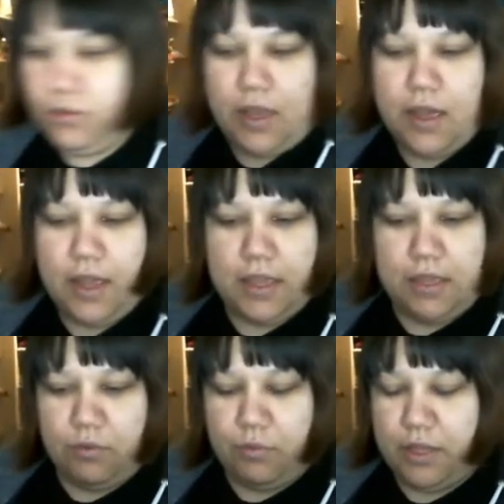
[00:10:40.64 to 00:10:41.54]
guy.
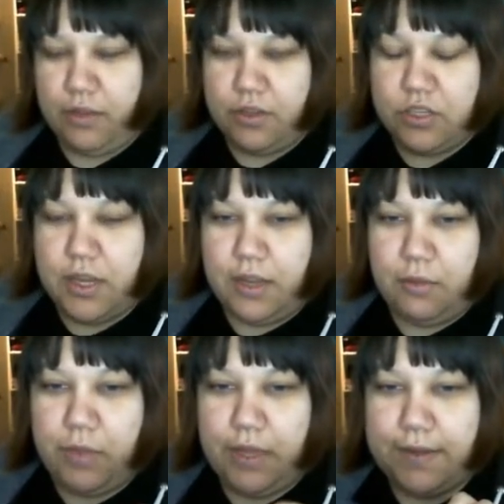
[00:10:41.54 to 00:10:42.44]
He will be on the
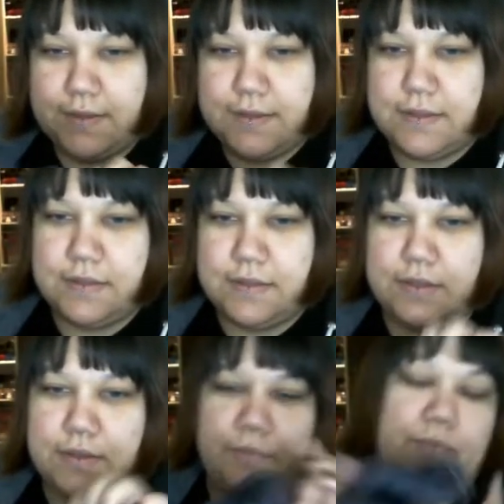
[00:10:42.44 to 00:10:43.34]
Giant base.
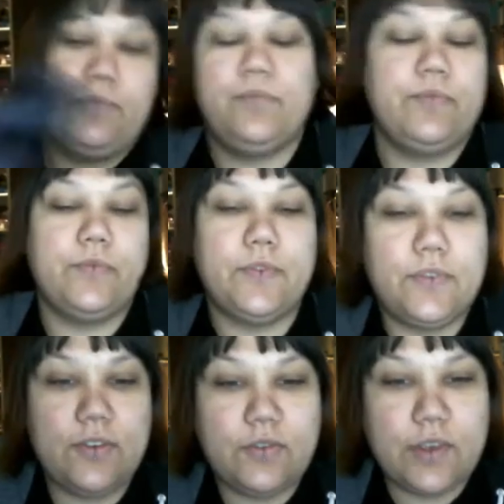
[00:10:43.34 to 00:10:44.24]
Let's
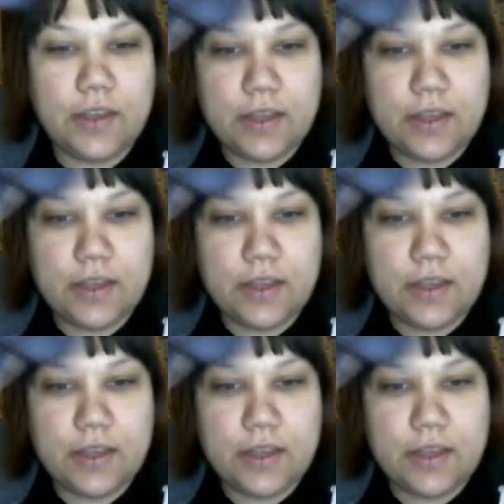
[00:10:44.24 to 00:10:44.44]
see if I can